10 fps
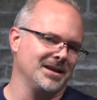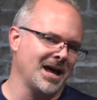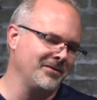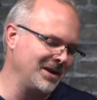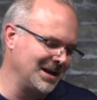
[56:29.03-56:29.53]

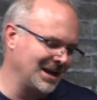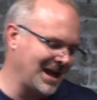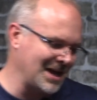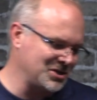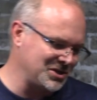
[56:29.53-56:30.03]
None of it
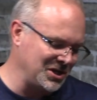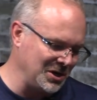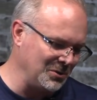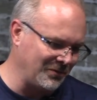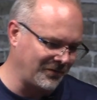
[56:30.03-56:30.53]
gets
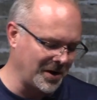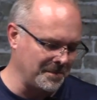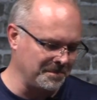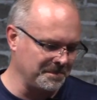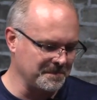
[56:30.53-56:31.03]
you
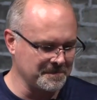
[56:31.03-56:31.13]
from